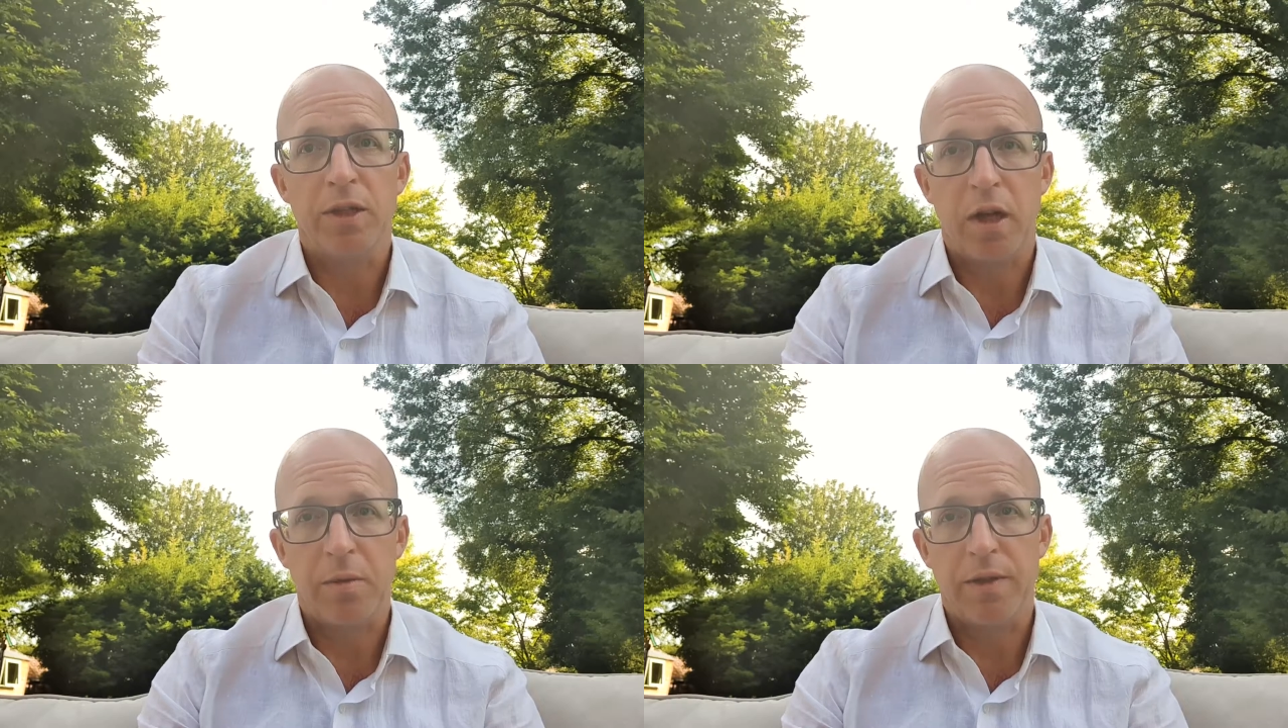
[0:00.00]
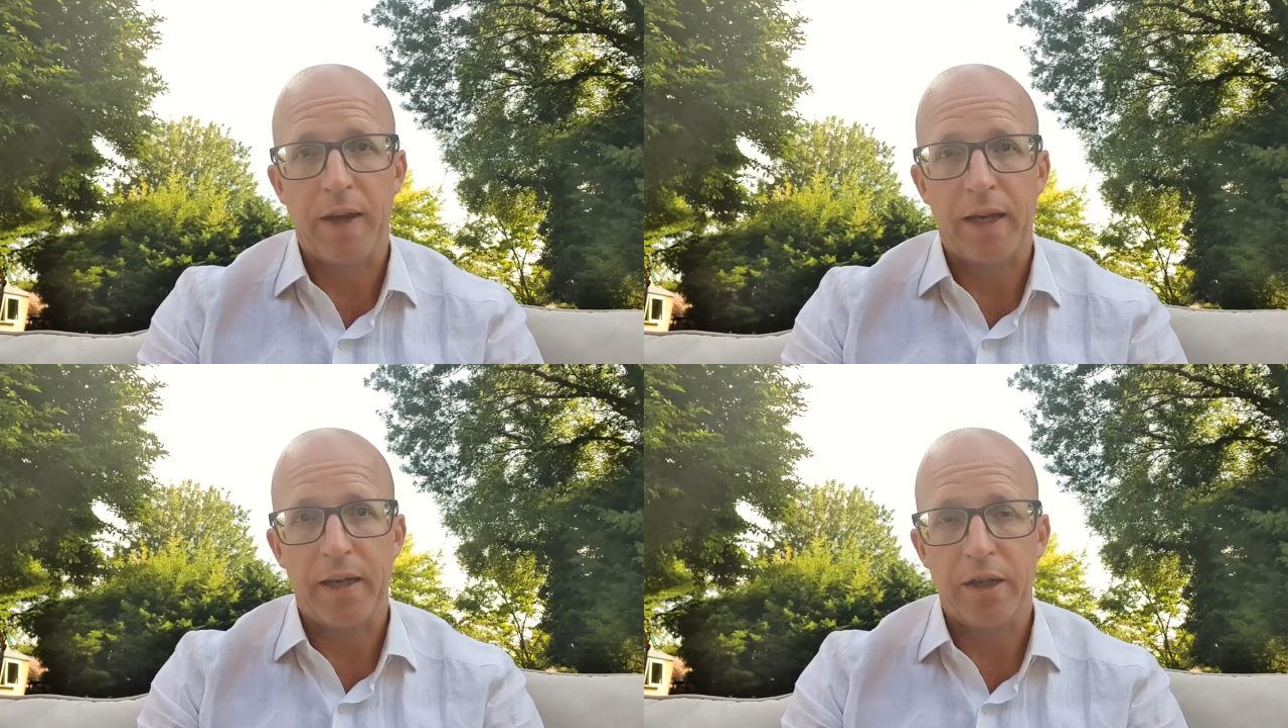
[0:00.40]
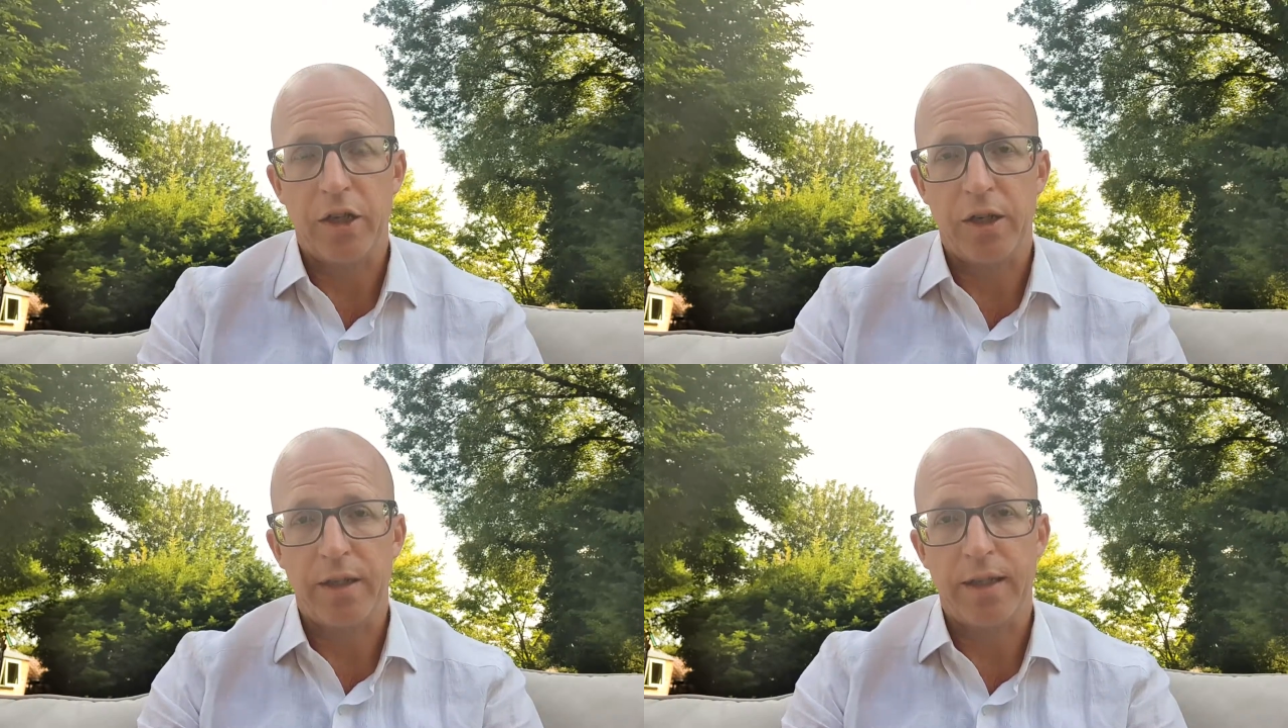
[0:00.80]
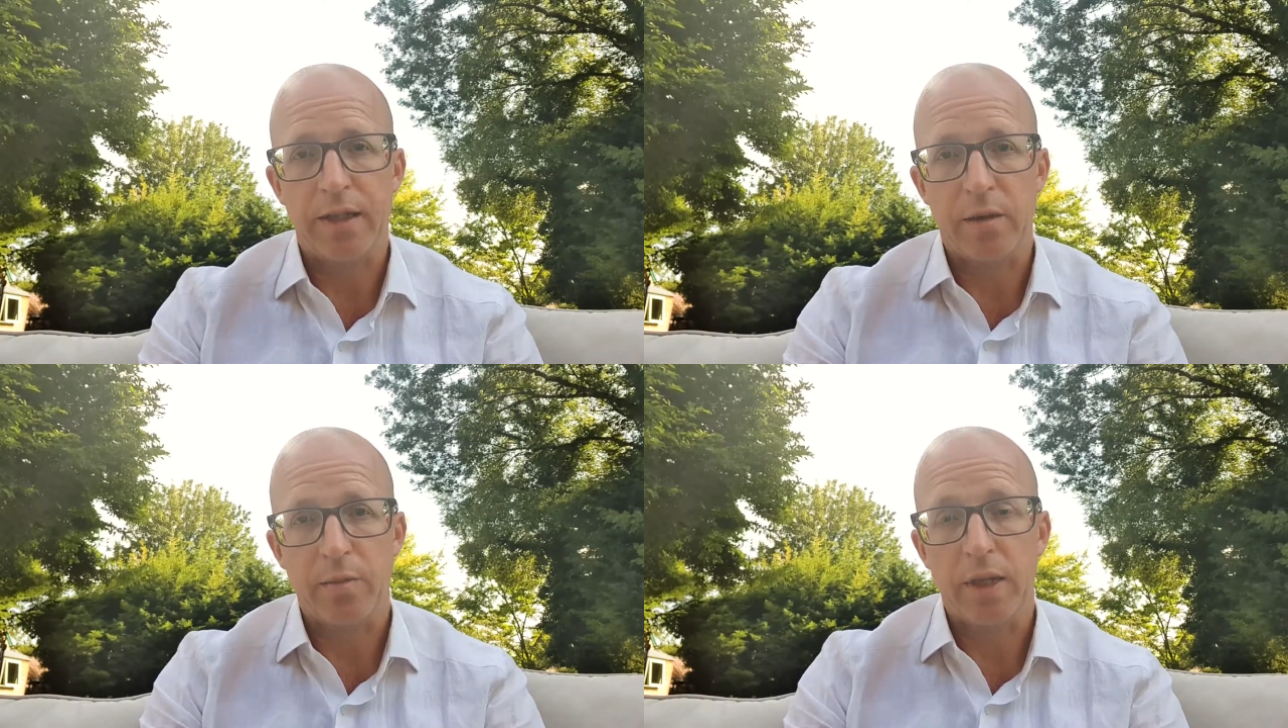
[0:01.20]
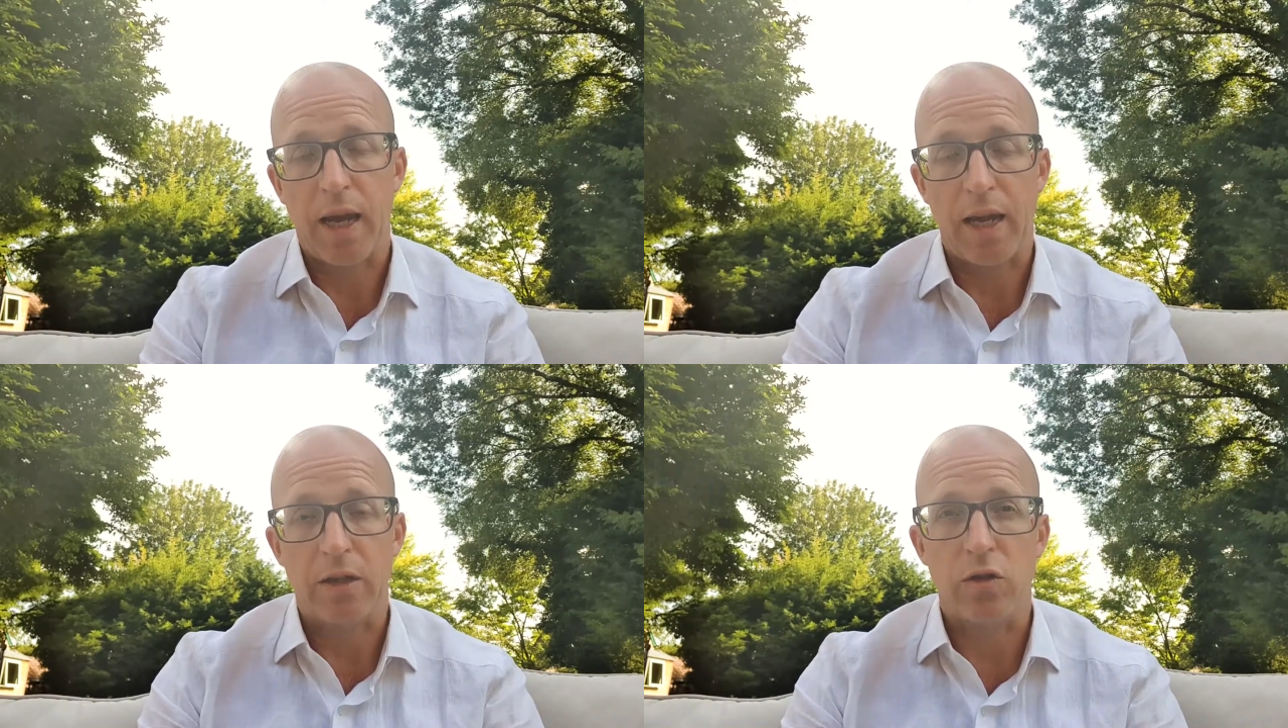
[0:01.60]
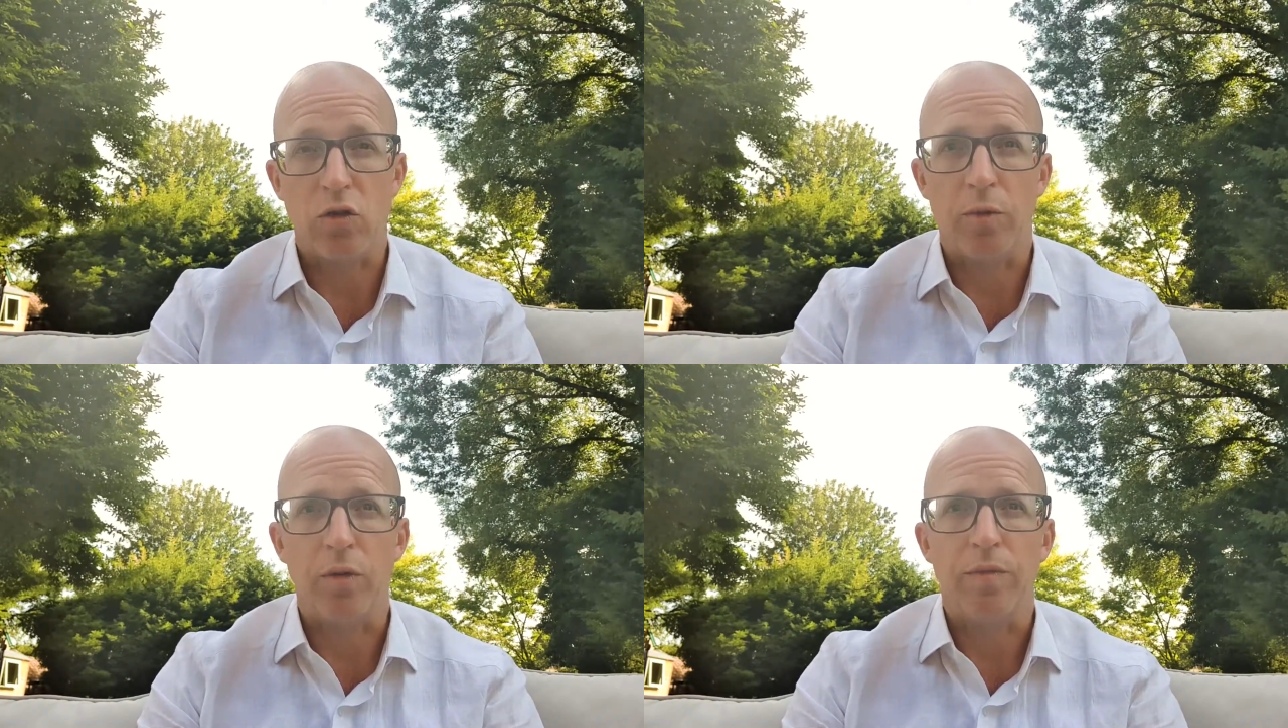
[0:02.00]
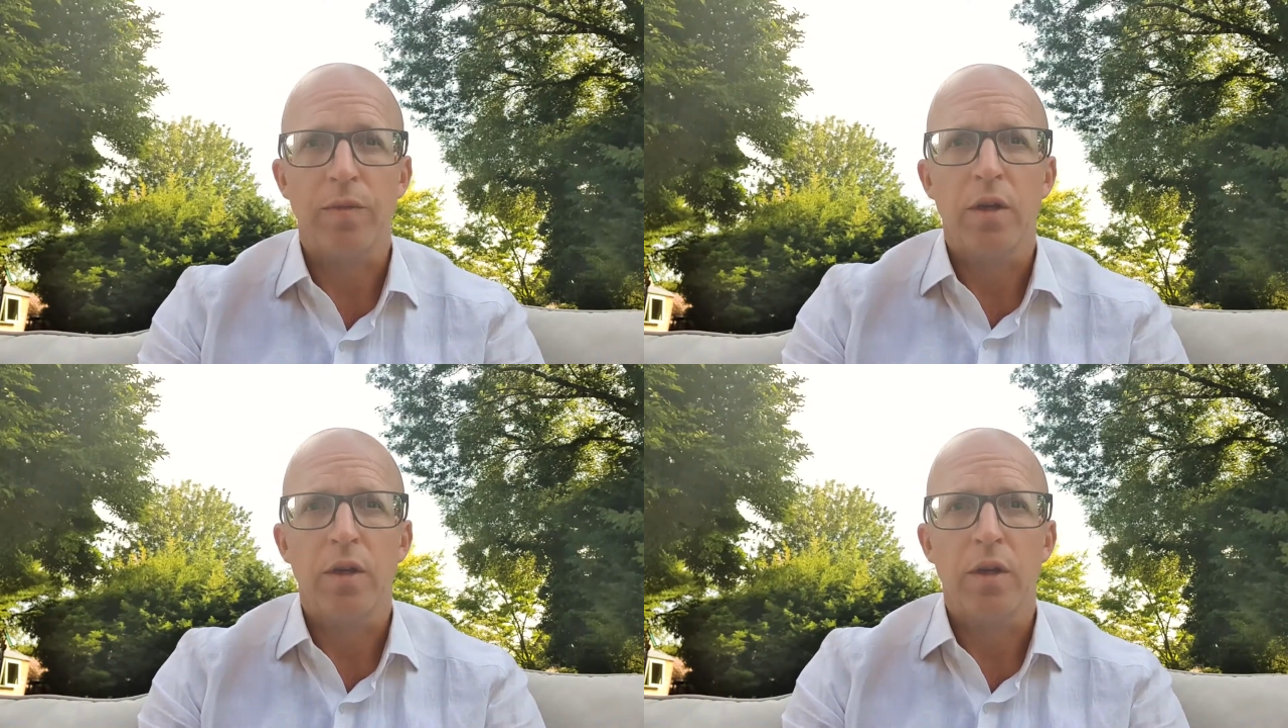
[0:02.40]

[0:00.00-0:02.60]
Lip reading: types of air conditioning systems as normal.